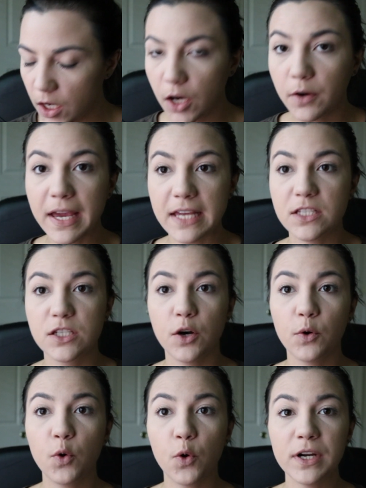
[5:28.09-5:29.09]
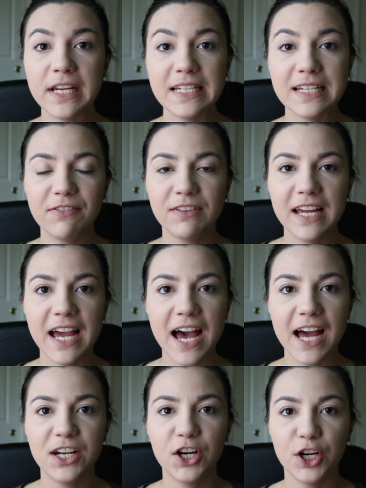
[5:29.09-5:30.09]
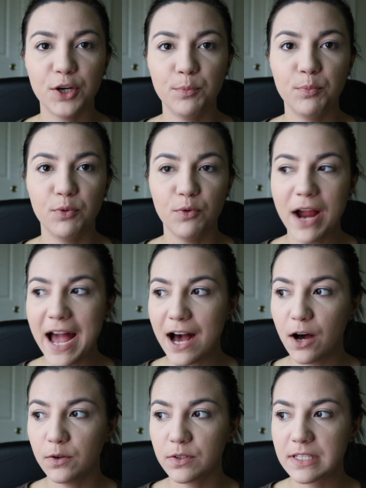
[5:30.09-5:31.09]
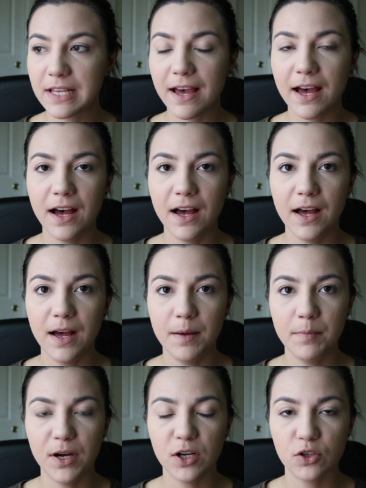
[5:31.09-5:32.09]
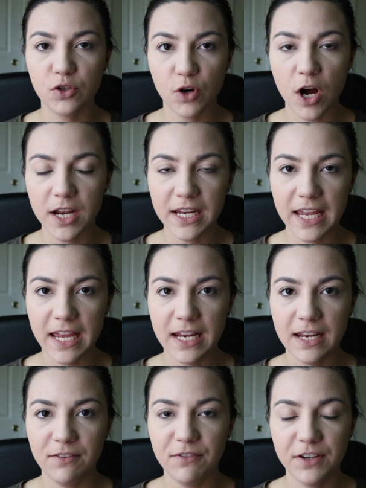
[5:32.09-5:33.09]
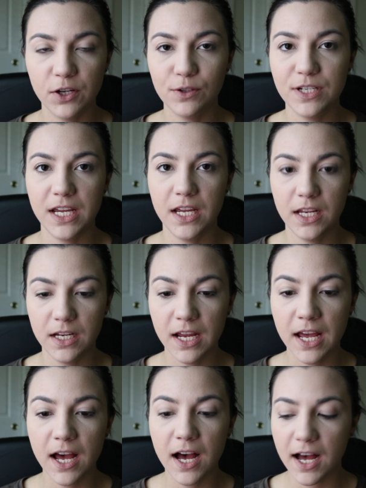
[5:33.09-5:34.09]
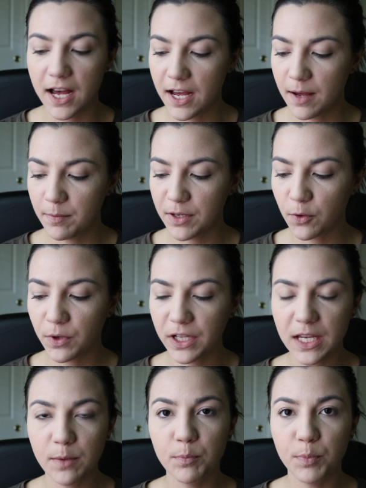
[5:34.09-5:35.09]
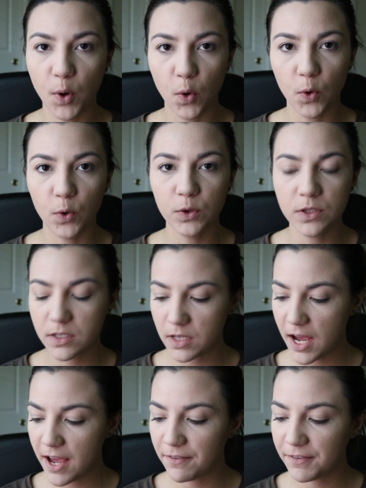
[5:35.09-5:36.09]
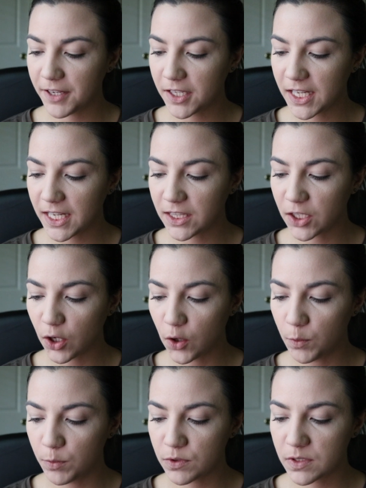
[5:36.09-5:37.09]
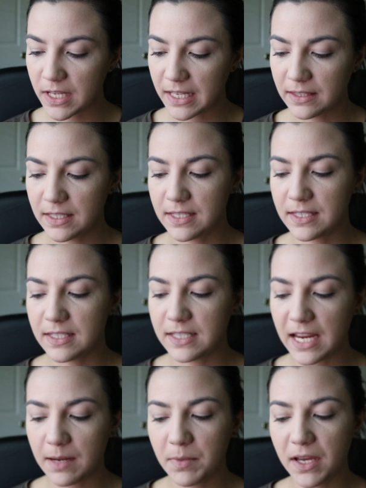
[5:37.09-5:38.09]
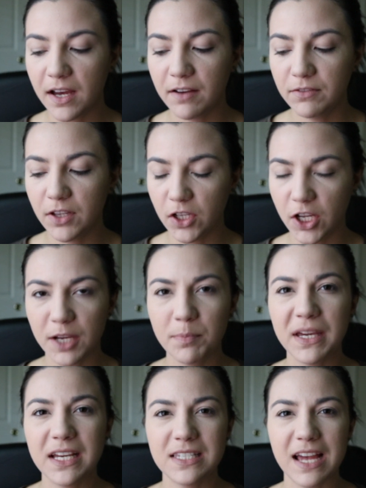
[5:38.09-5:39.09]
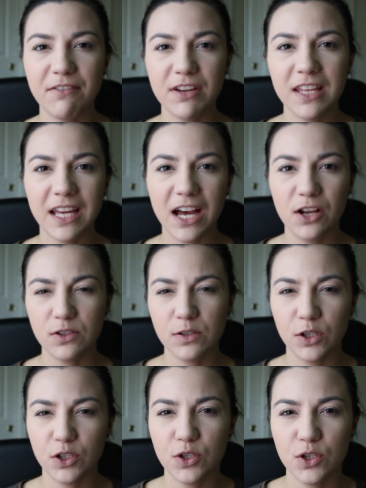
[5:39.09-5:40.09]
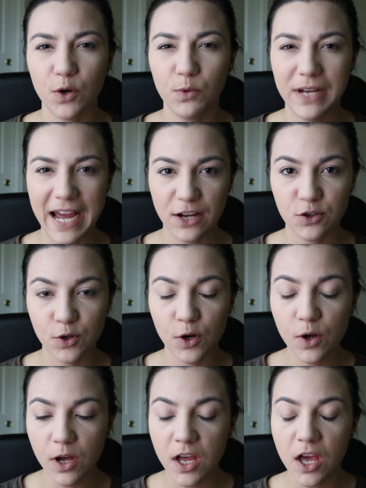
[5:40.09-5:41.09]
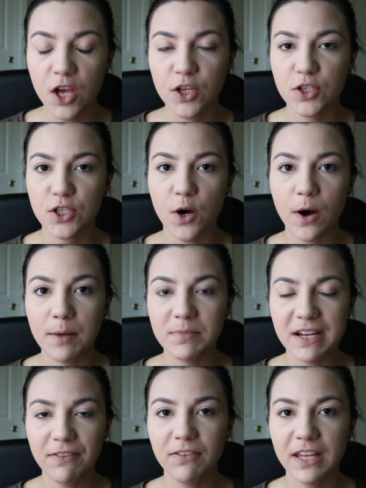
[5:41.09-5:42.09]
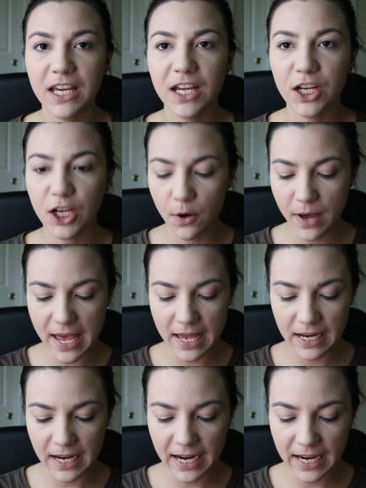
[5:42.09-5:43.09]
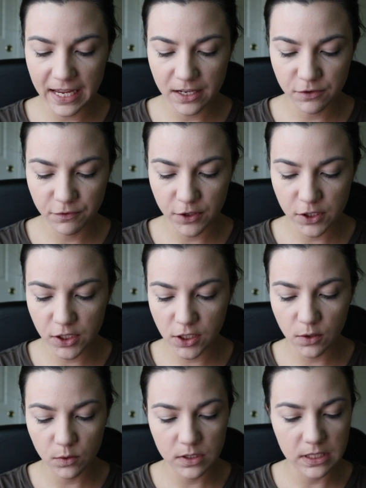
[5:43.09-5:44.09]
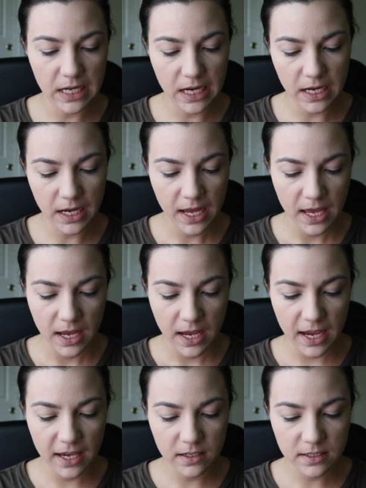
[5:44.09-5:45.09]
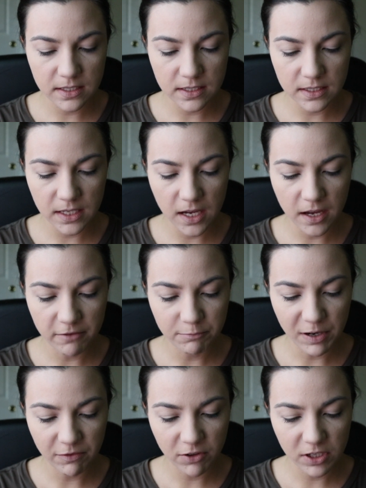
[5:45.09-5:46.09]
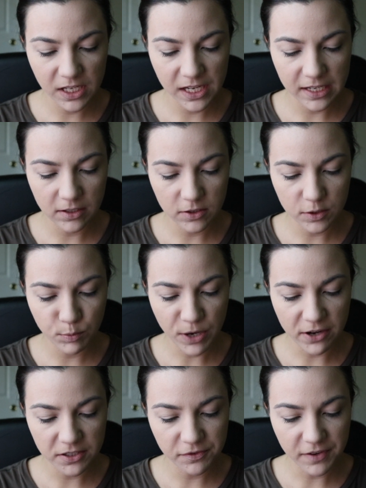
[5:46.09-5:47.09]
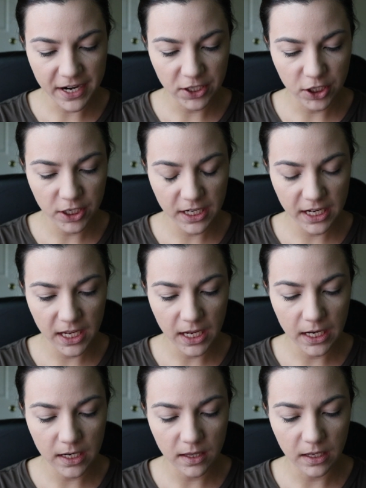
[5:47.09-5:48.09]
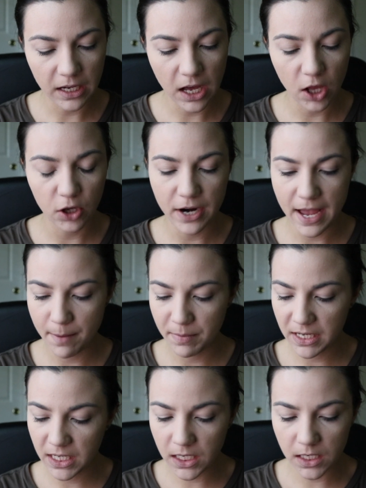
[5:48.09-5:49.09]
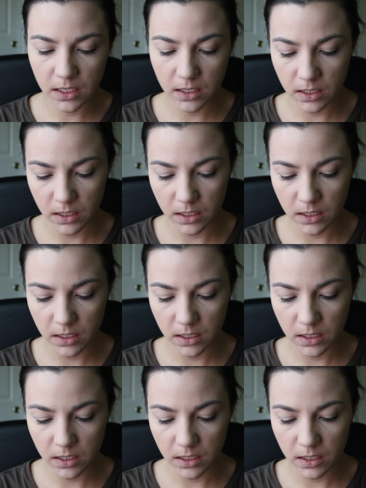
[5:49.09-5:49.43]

Okay, so Kourtney definitely had her brows drawn in and filled in. They're really bold. I feel like they're almost like the statement of the look because everything else looks so natural. So I'm definitely gonna go ahead and first use the Anastasia of Beverly Hills Brow Definer in the color Ebony.